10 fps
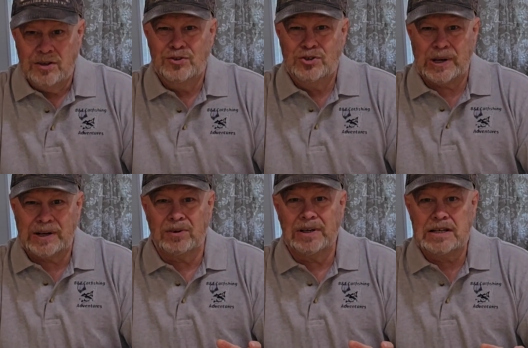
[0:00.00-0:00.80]

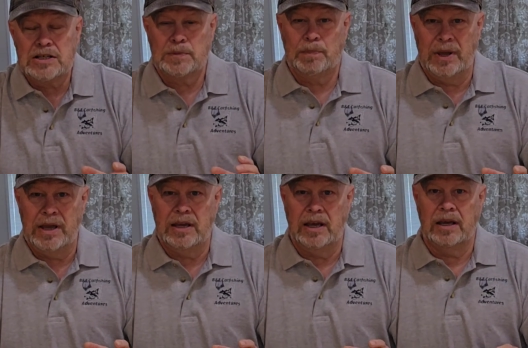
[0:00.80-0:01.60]
generally
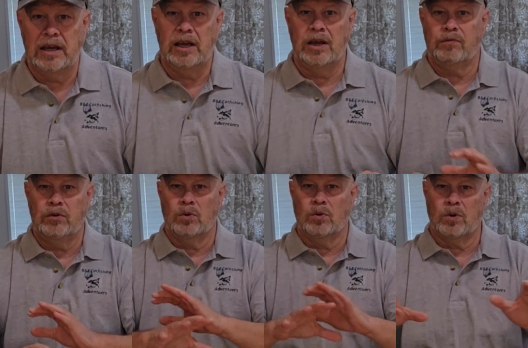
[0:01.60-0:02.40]
speaking, if
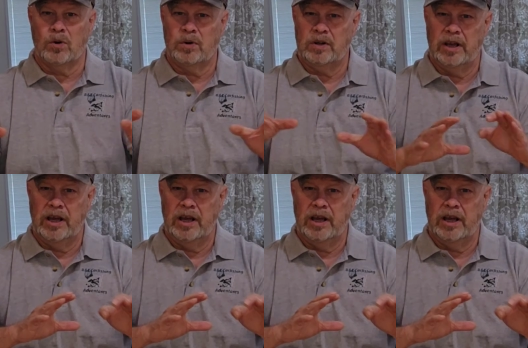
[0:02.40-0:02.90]
you're